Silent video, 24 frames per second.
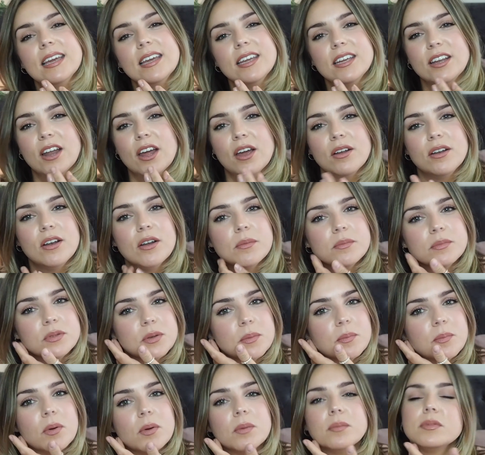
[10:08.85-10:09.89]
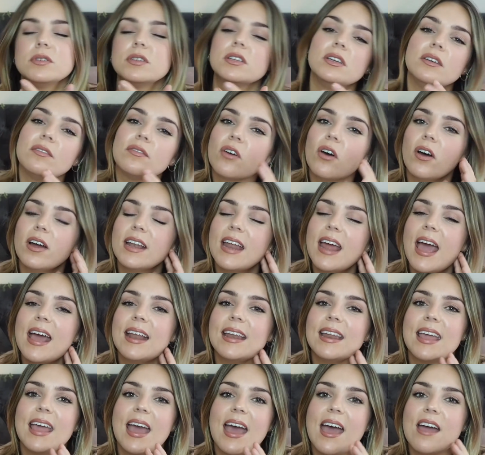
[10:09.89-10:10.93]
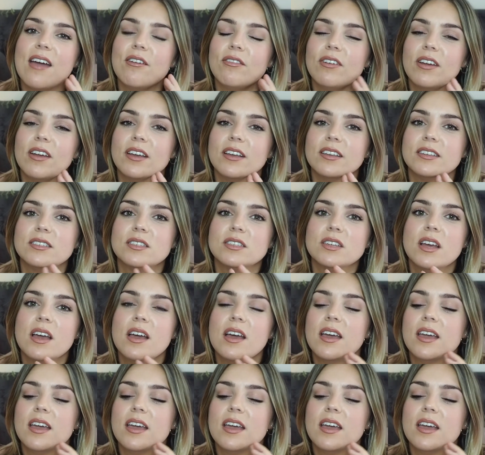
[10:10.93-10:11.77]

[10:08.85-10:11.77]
you know, lumps and bumps that you've got in any areas,